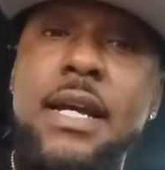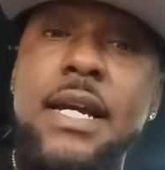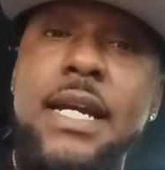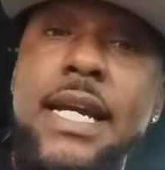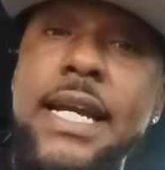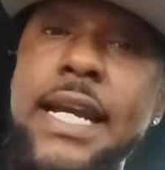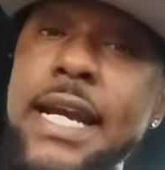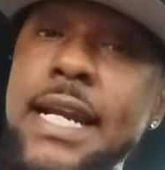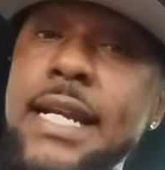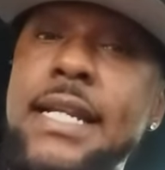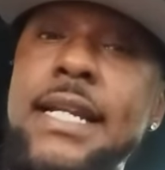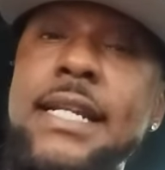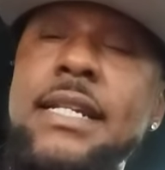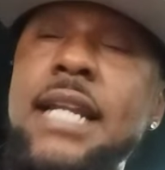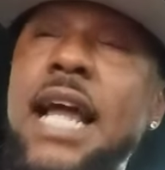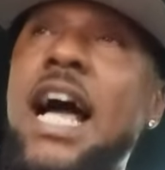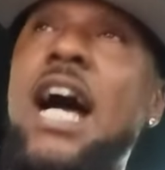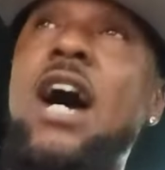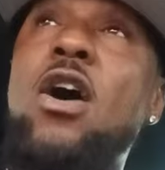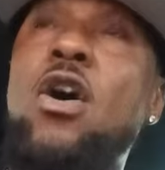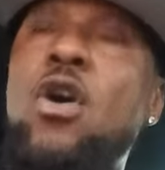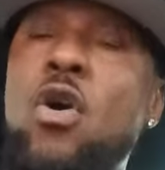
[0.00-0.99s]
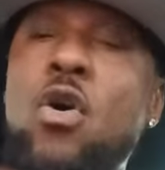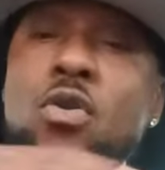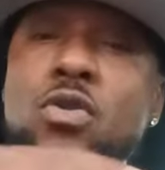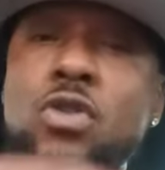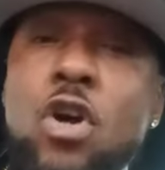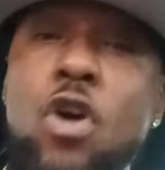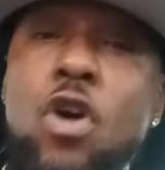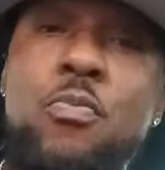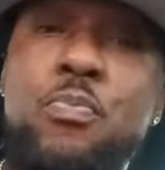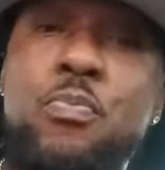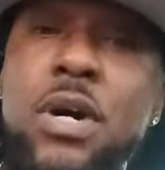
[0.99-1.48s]
He did not hold
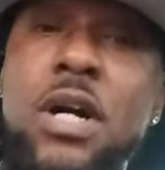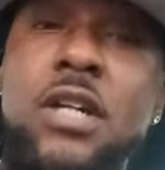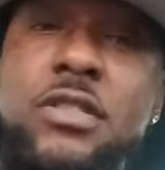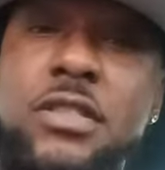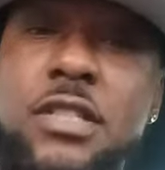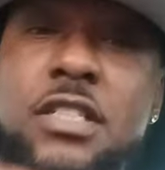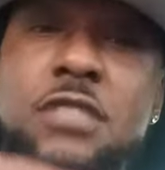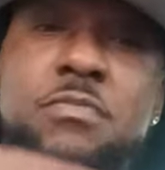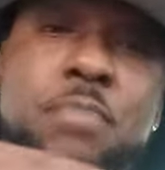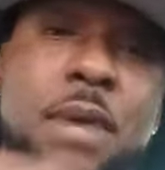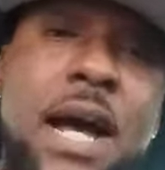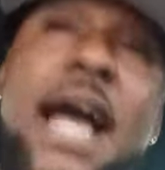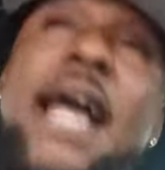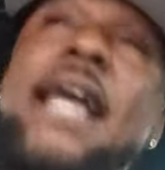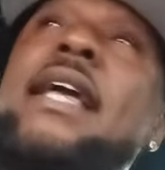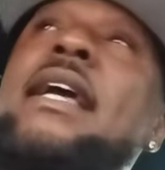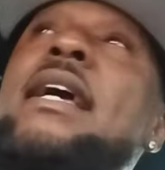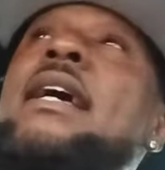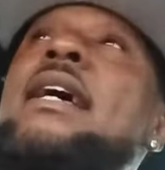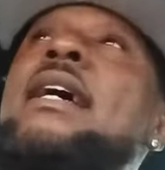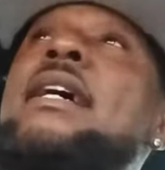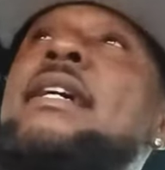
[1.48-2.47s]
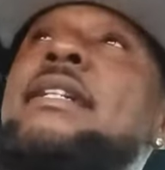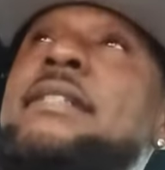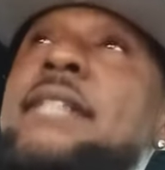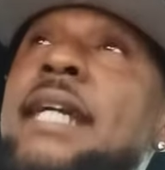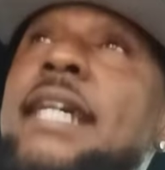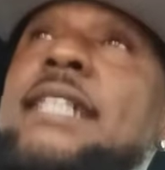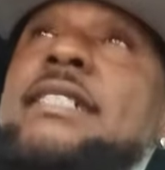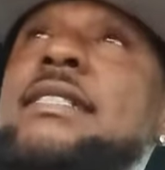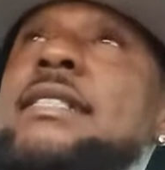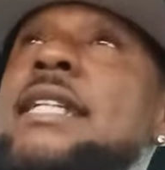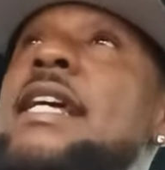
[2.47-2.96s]
no punches back.
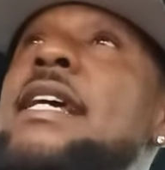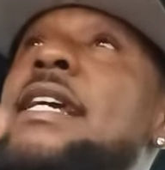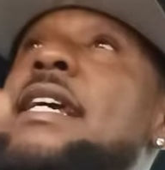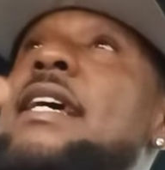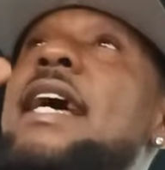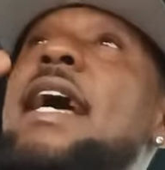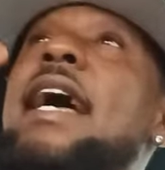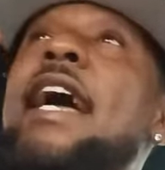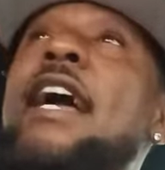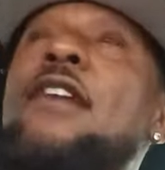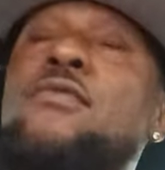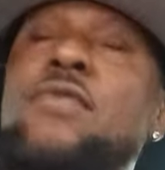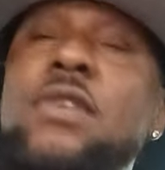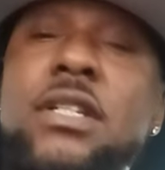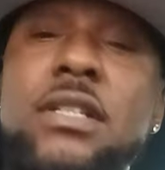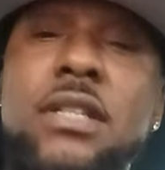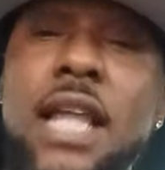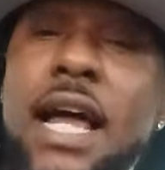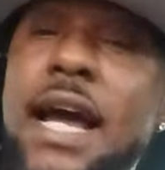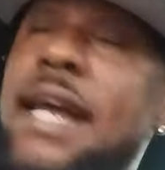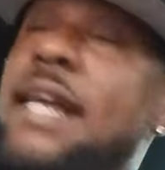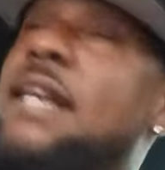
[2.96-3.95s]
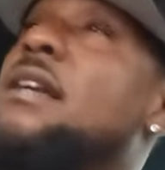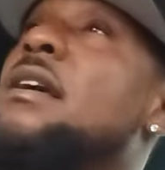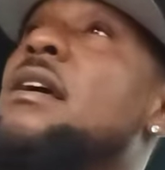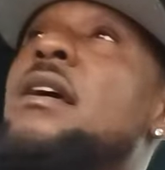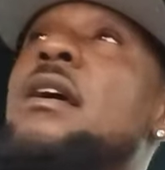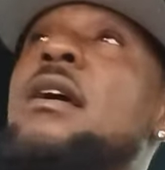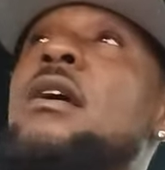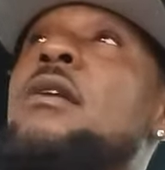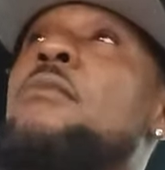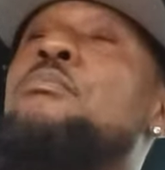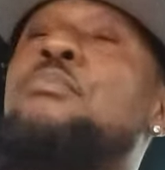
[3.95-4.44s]
This nigga had, like,
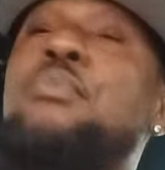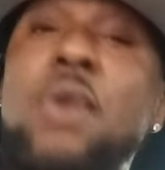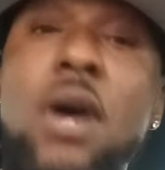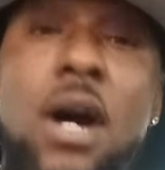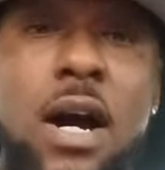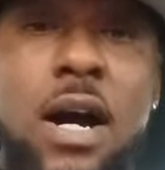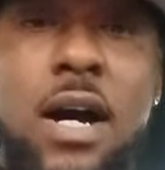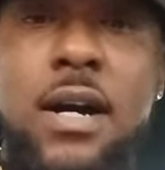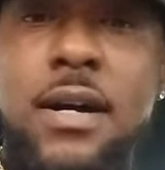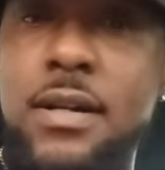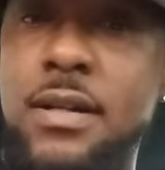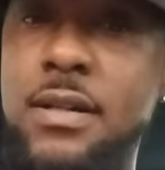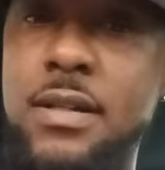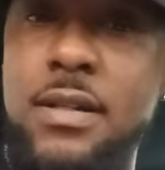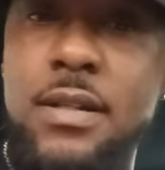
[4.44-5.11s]
bruh,